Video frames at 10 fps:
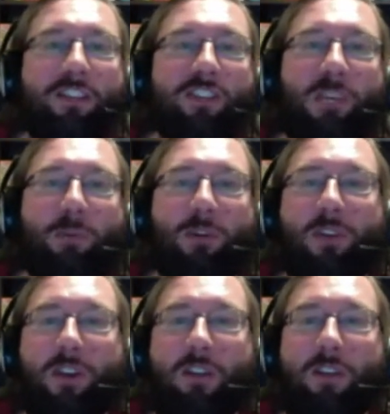seaboard of the
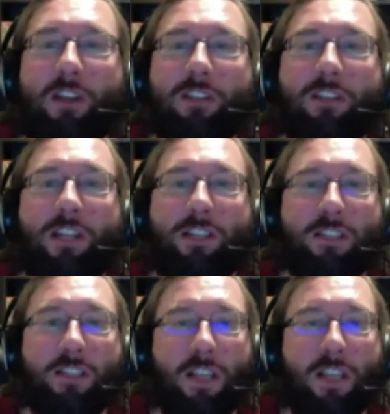United States.